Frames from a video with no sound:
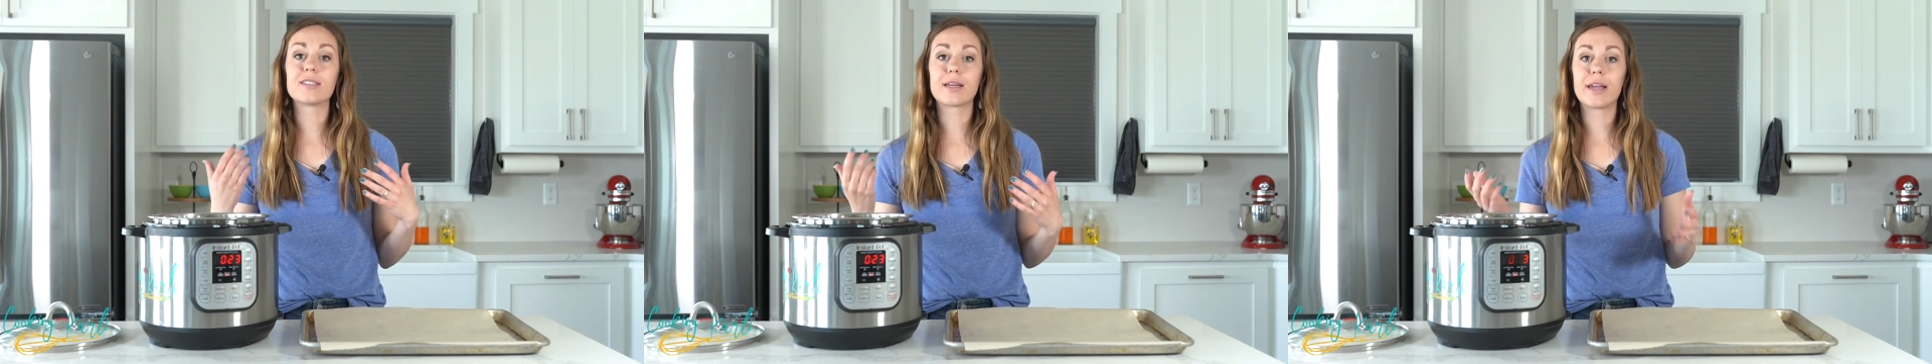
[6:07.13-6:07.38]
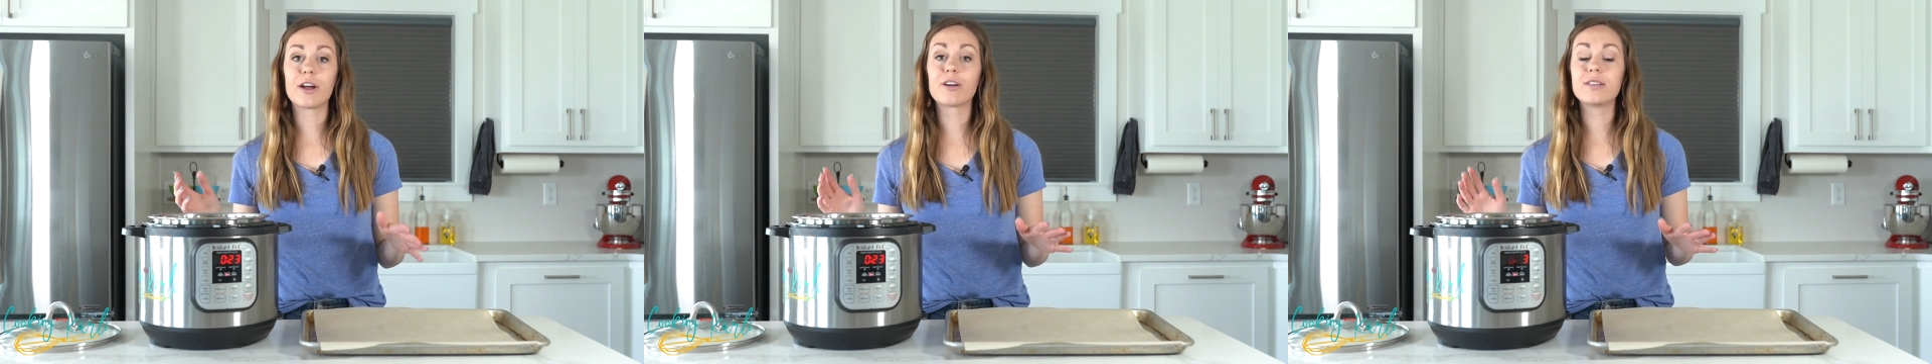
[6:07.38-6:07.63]
it's
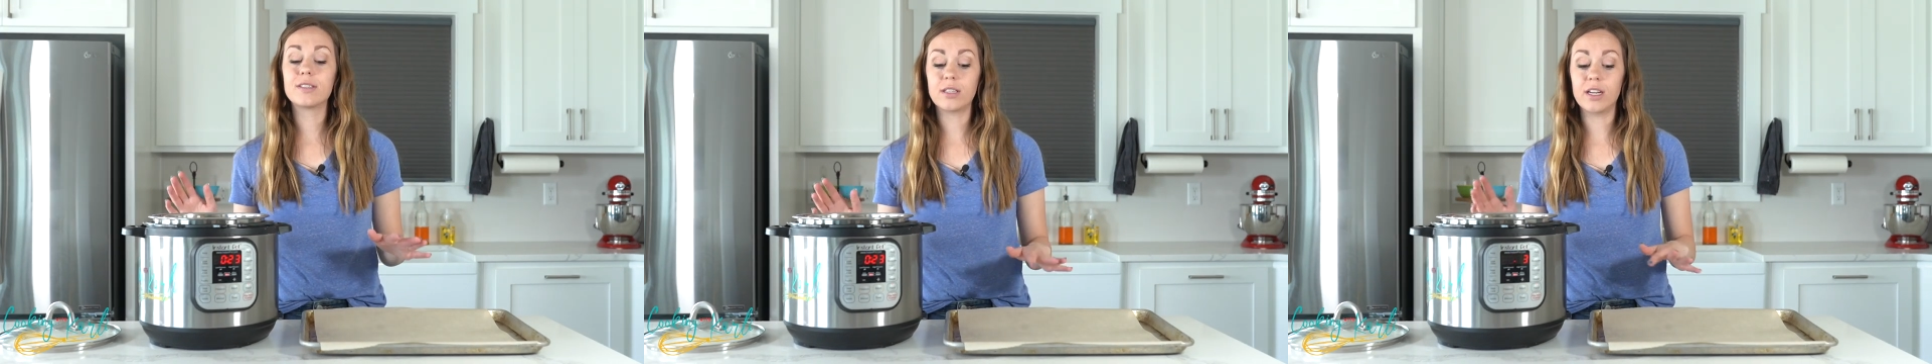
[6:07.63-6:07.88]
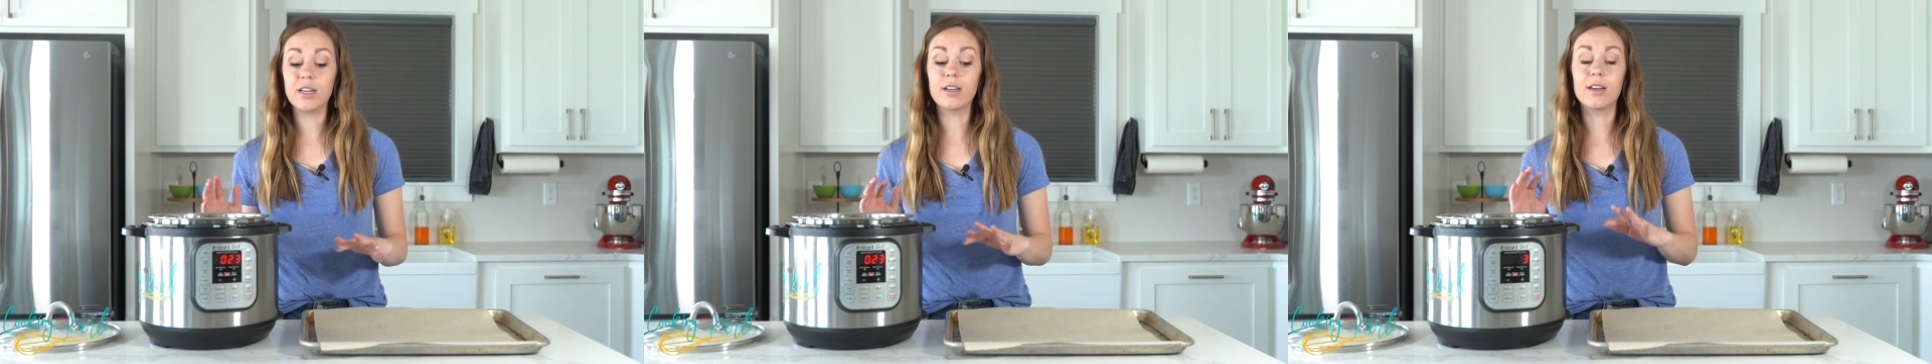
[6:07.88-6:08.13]
a
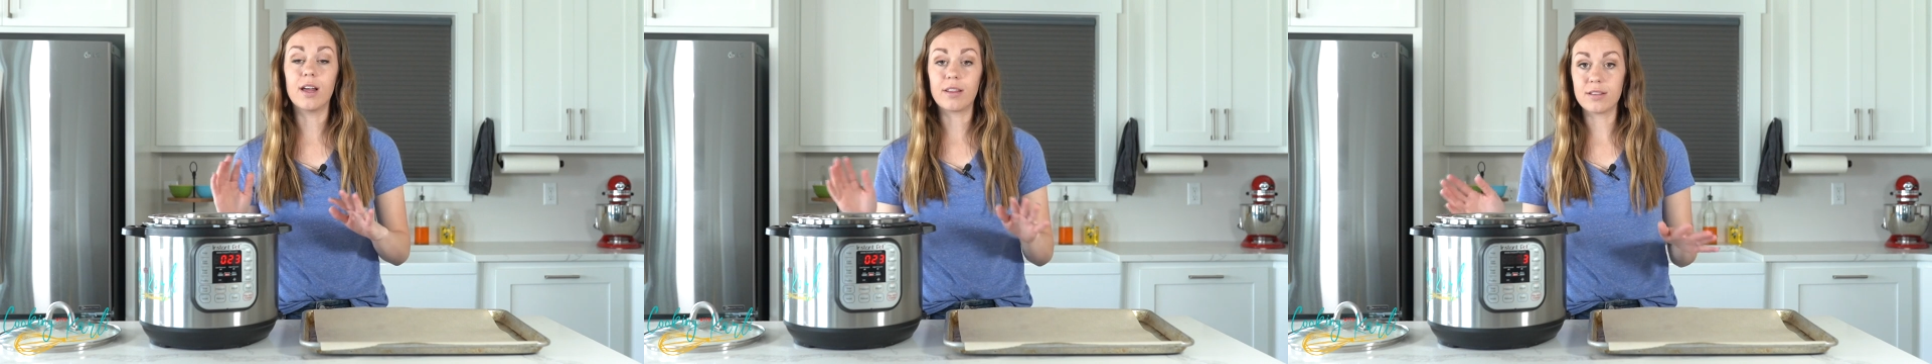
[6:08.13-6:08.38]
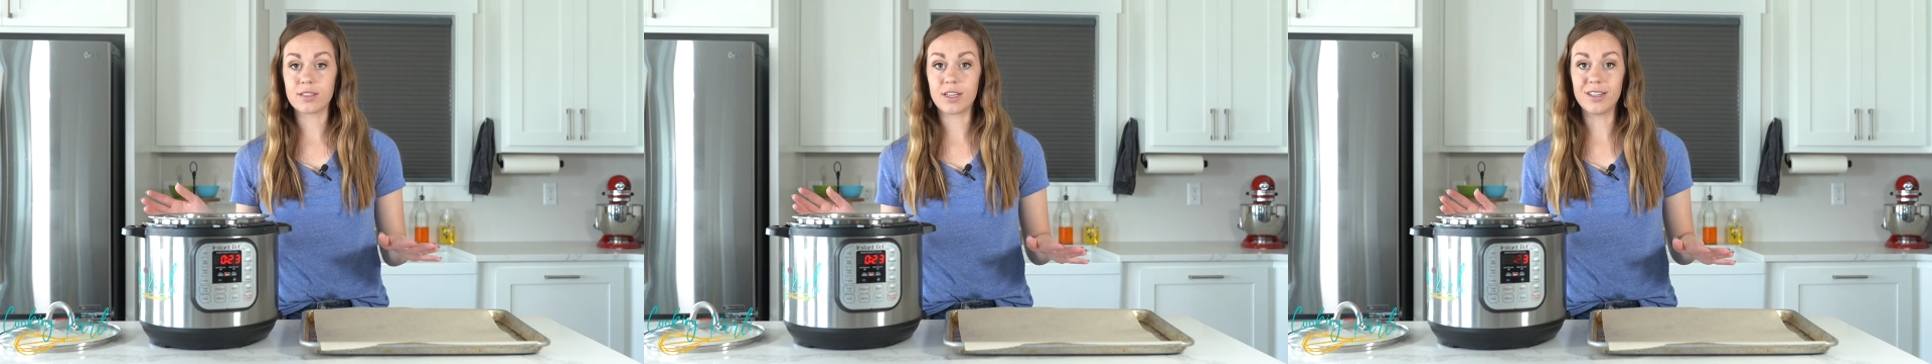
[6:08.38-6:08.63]
guaranteed
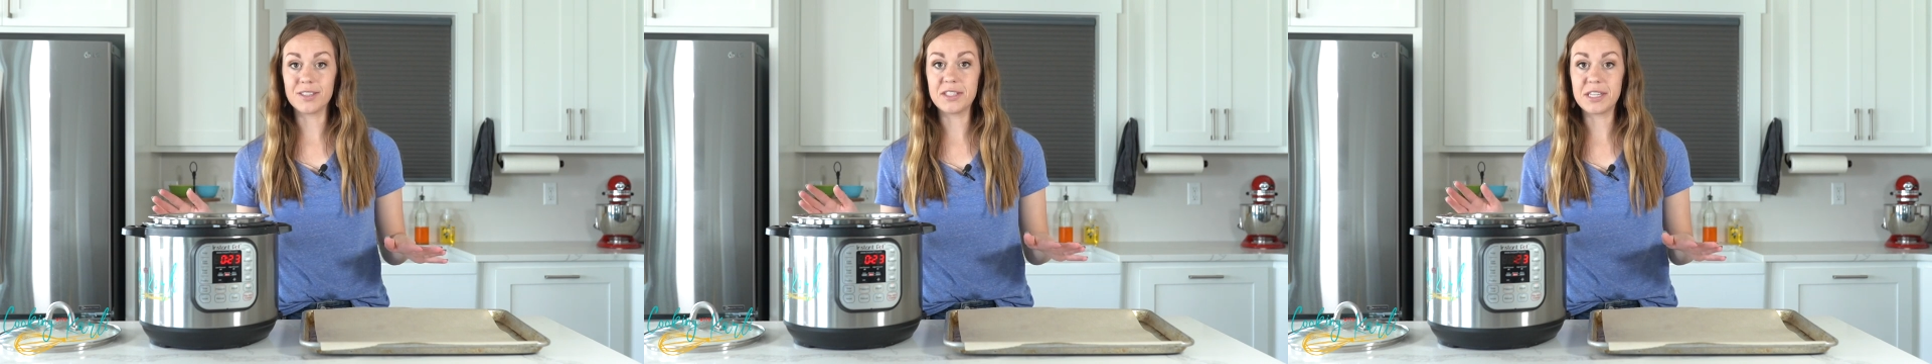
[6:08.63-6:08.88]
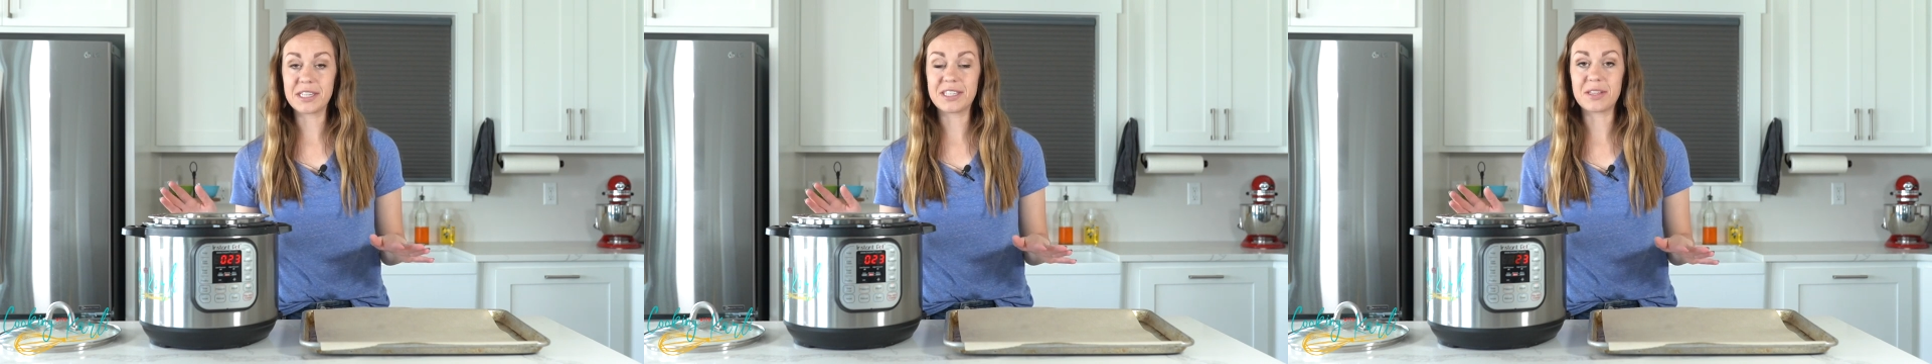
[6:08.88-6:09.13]
nothing's gonna
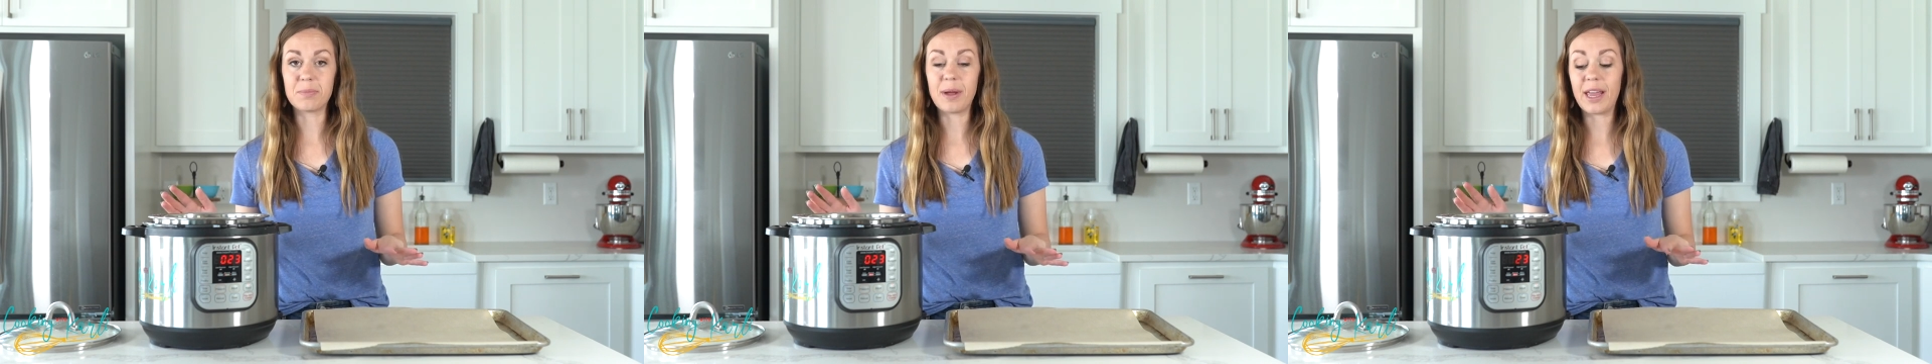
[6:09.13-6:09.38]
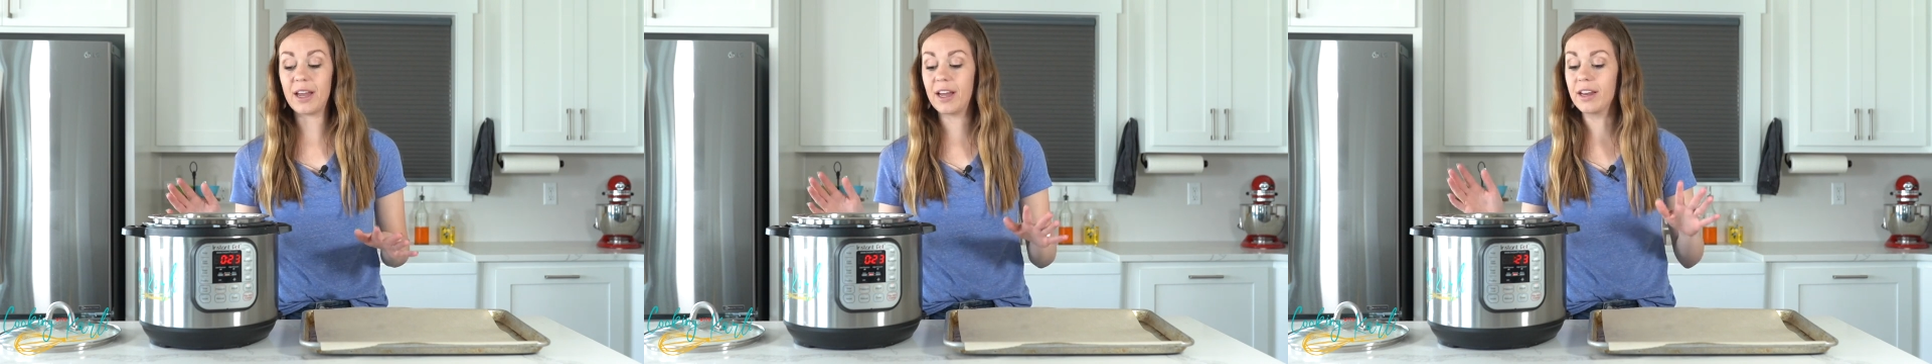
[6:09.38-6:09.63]
stick to the
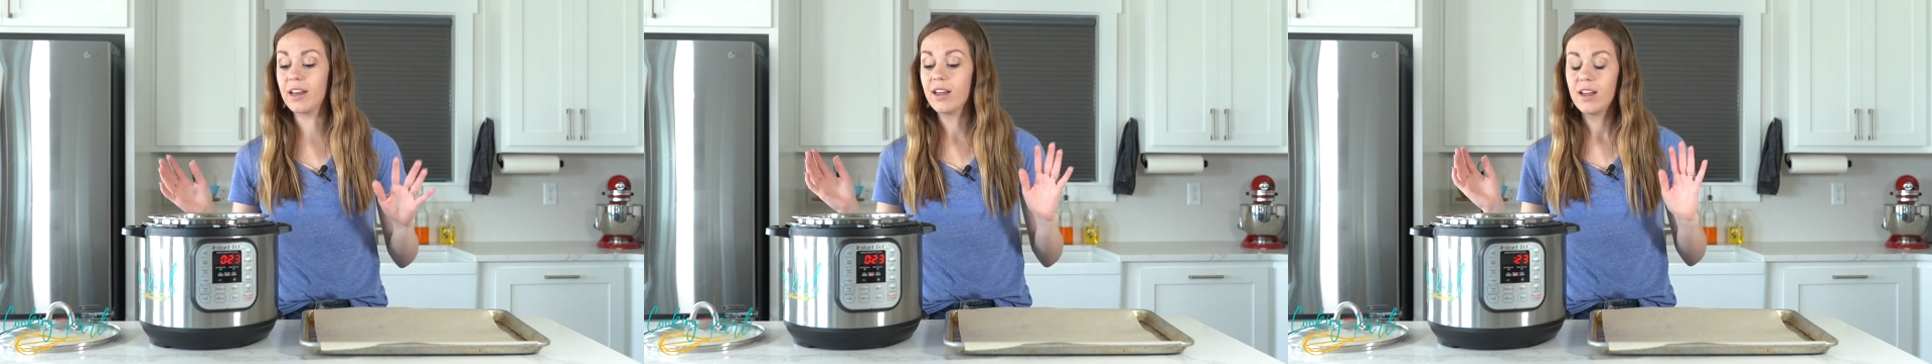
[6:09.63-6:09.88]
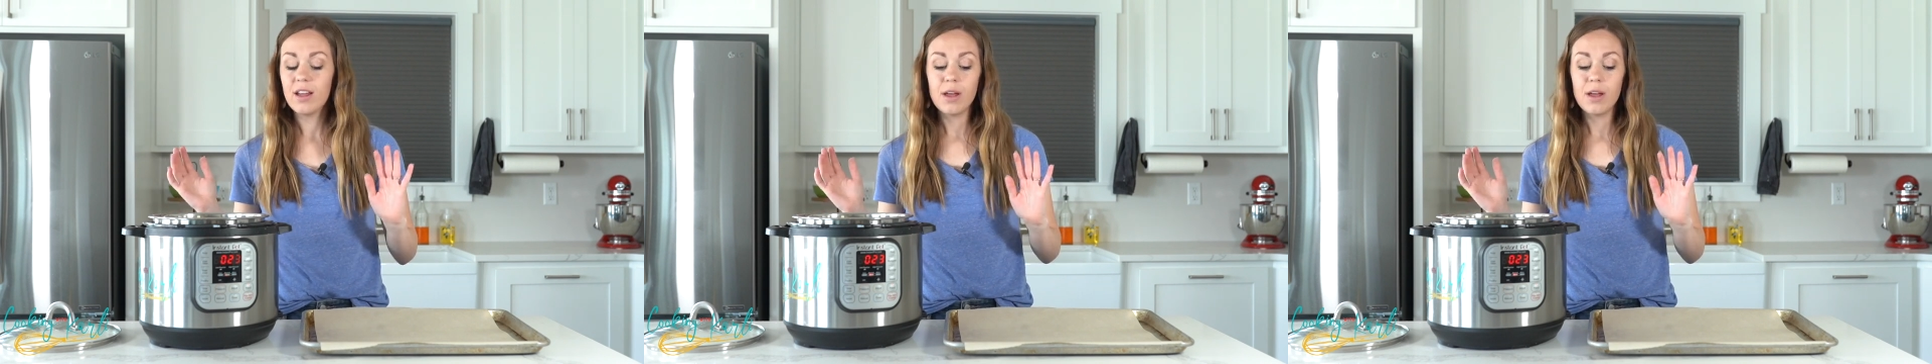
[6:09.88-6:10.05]
pan.